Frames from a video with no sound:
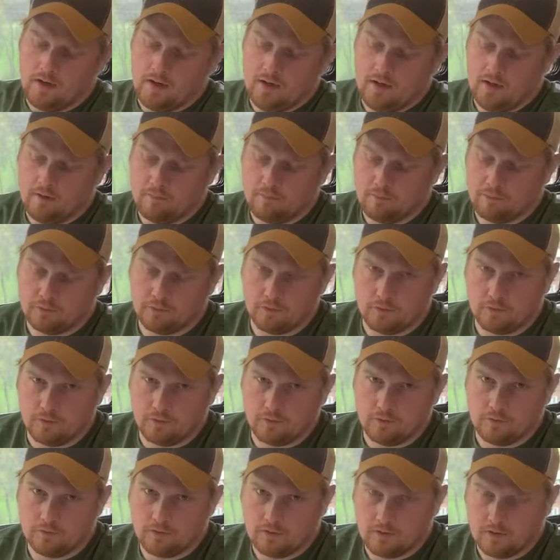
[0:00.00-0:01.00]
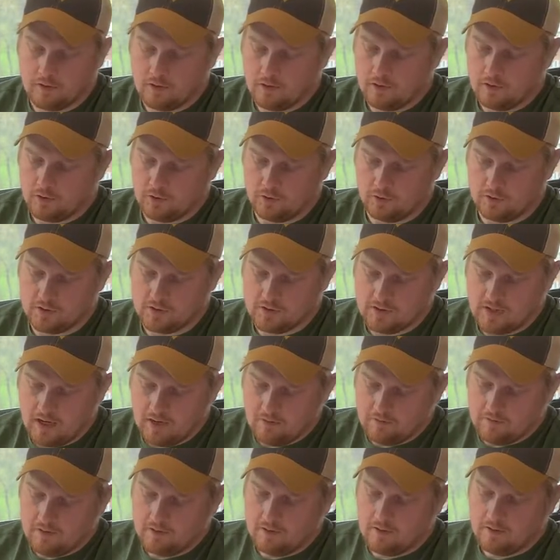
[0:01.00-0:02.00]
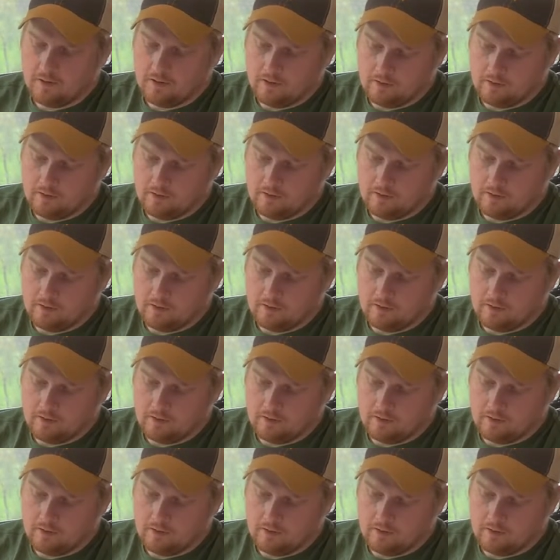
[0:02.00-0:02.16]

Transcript: improve your safety,